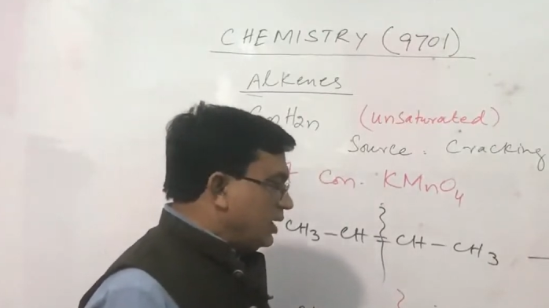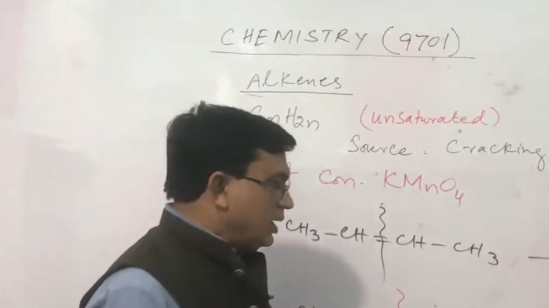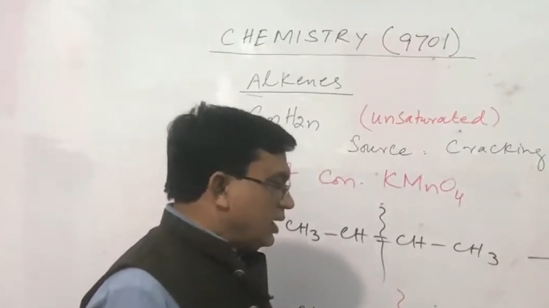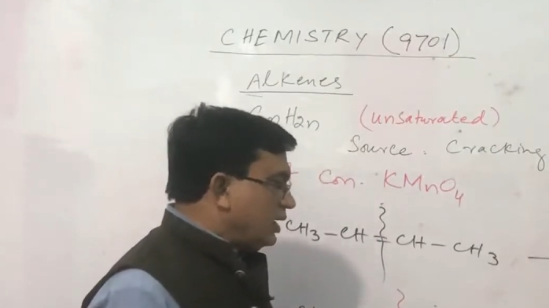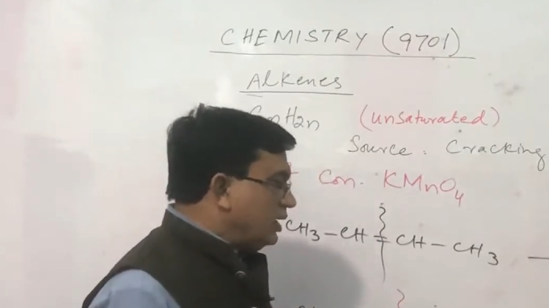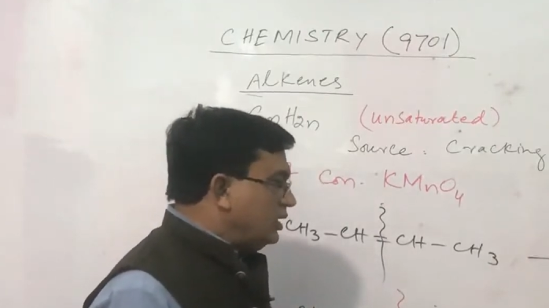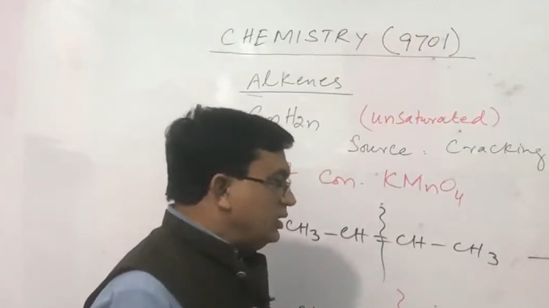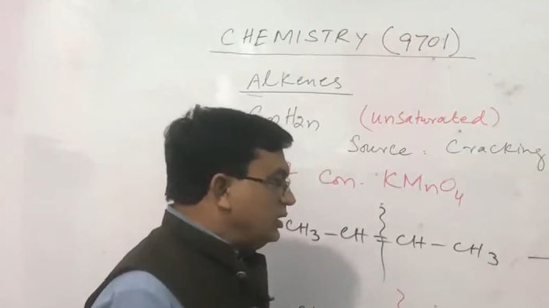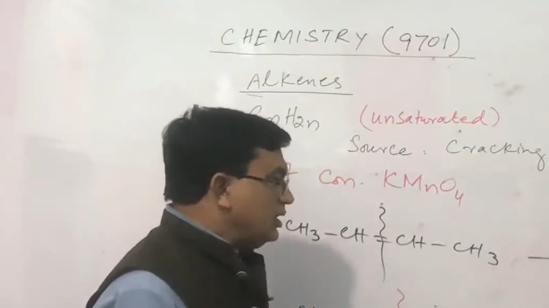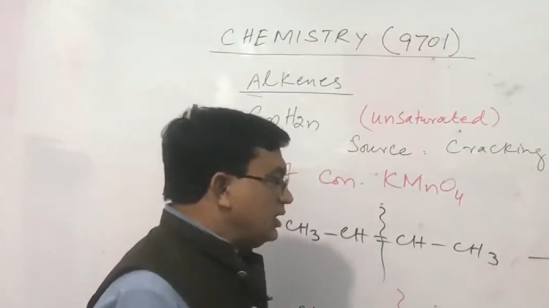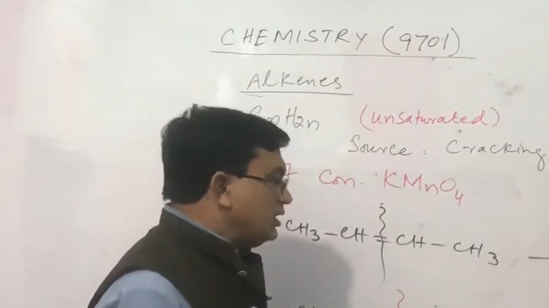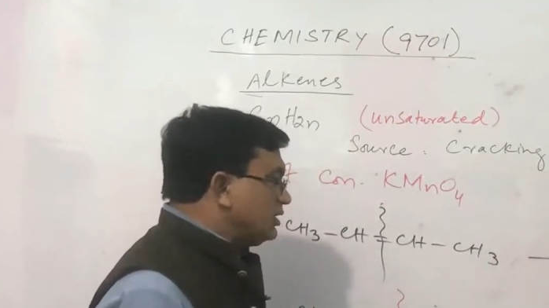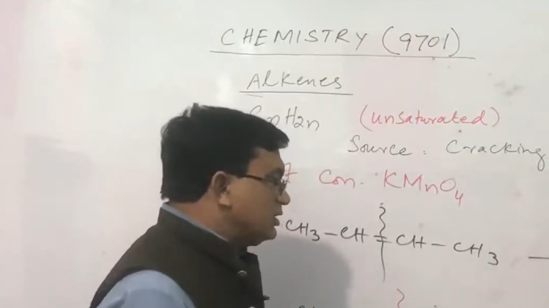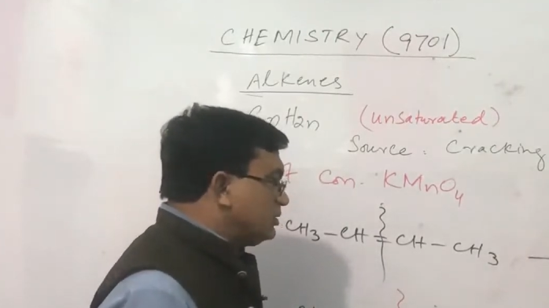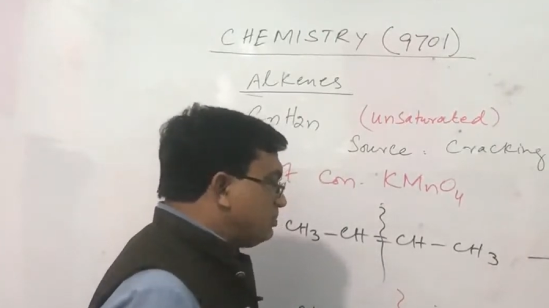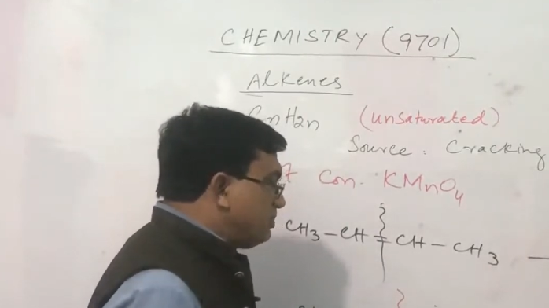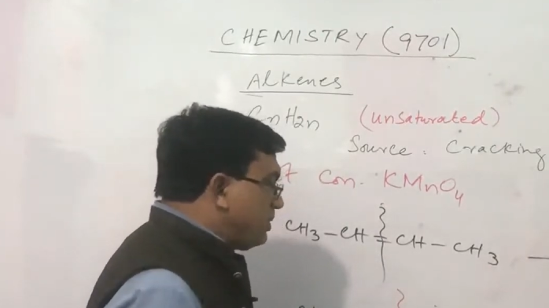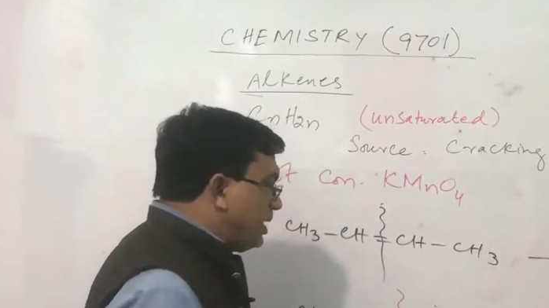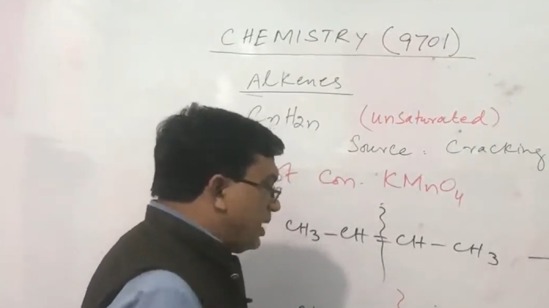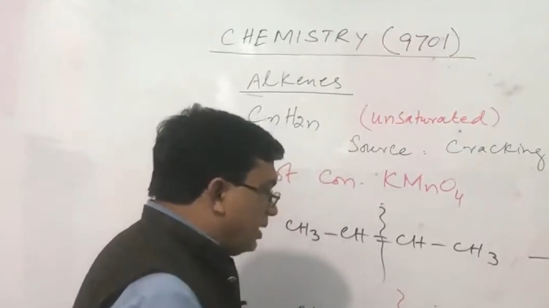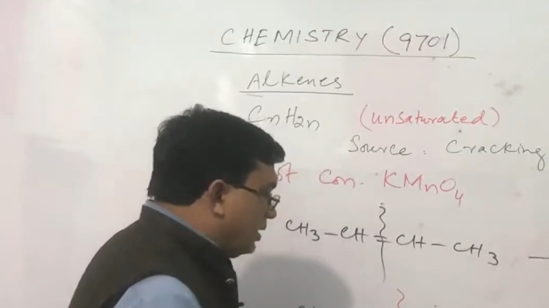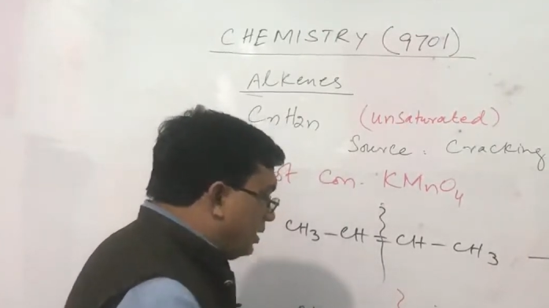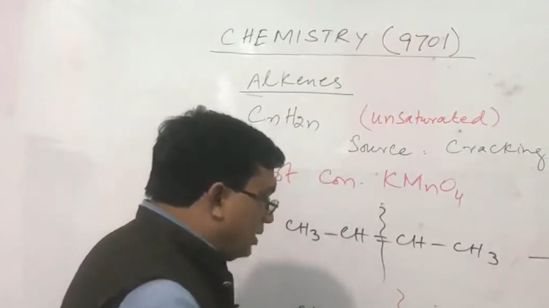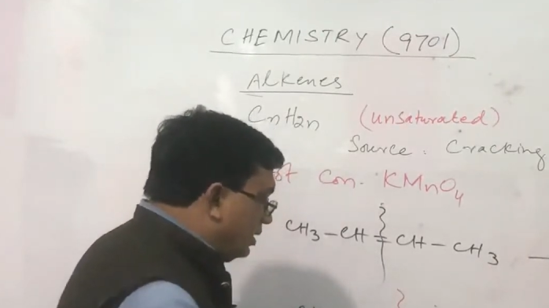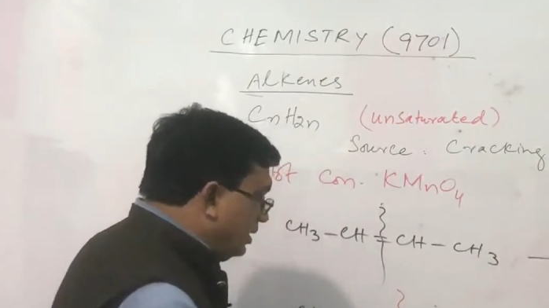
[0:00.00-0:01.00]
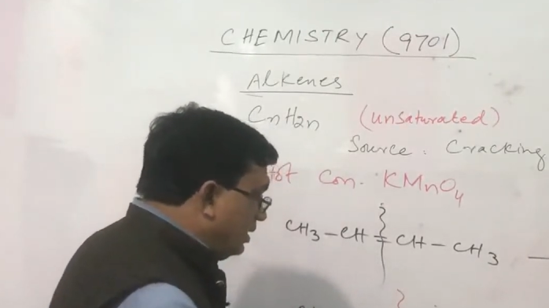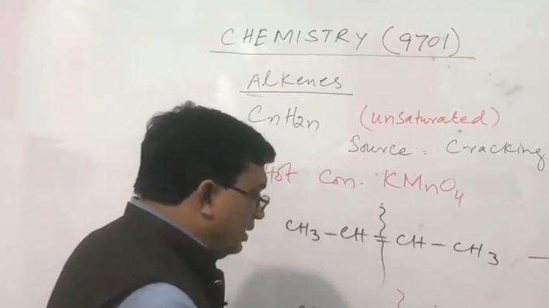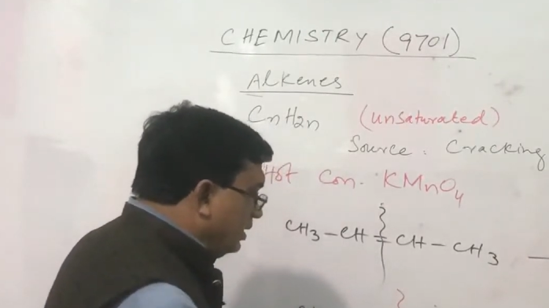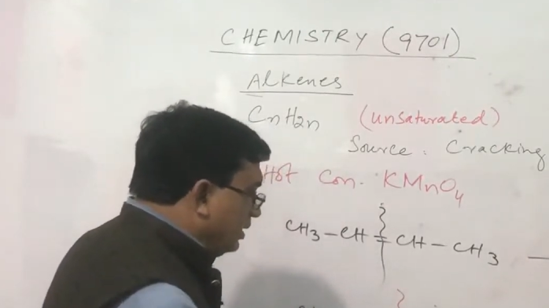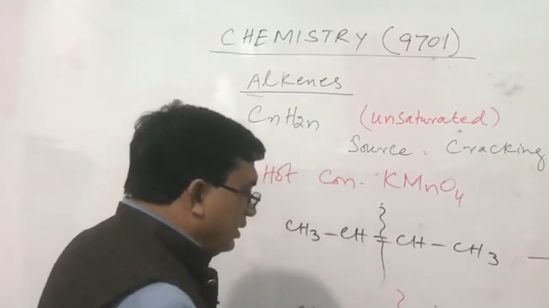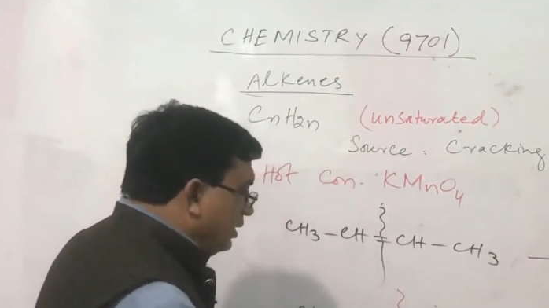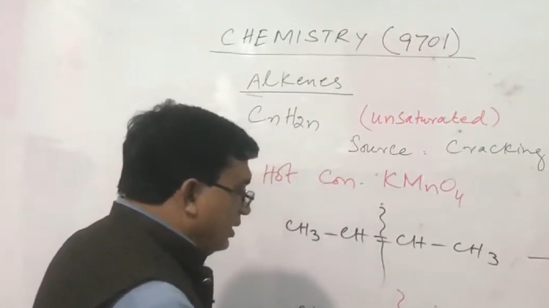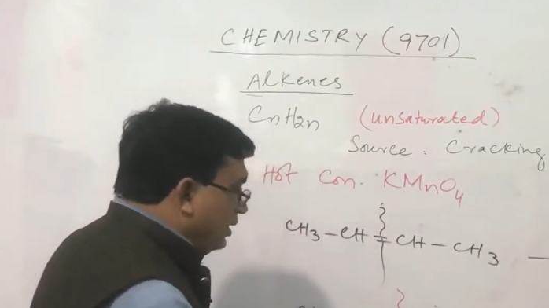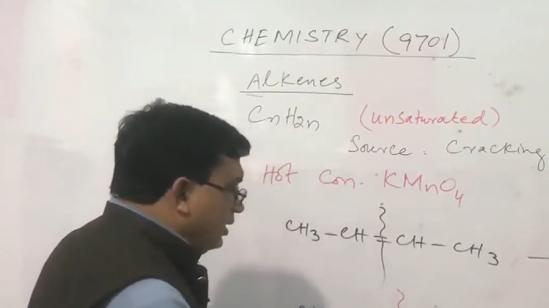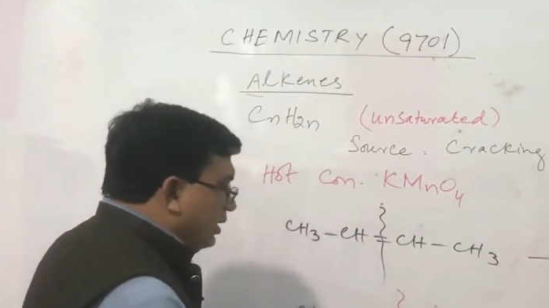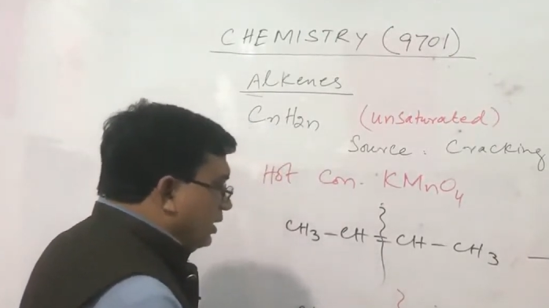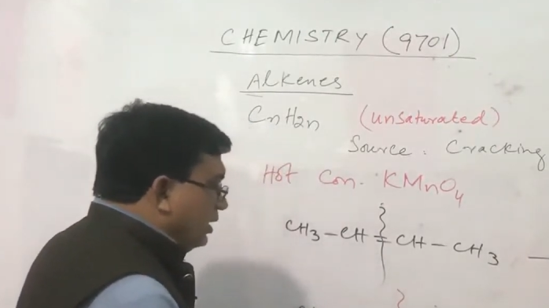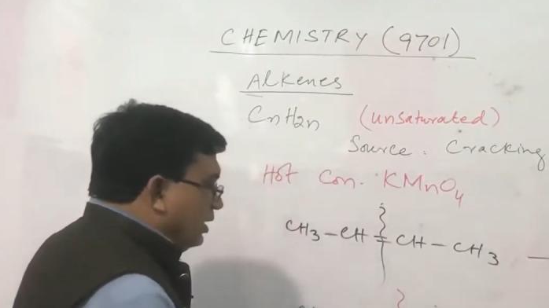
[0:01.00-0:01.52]
In this
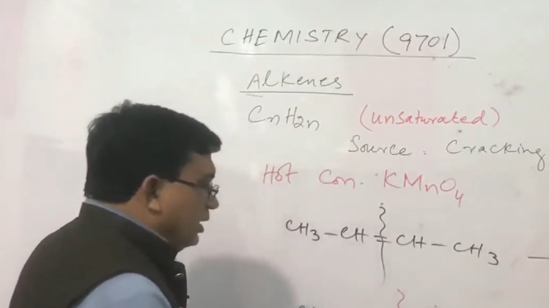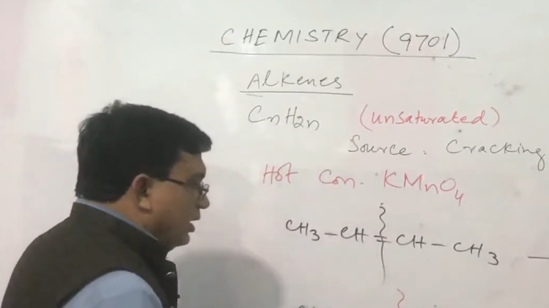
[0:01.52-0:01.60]
manner,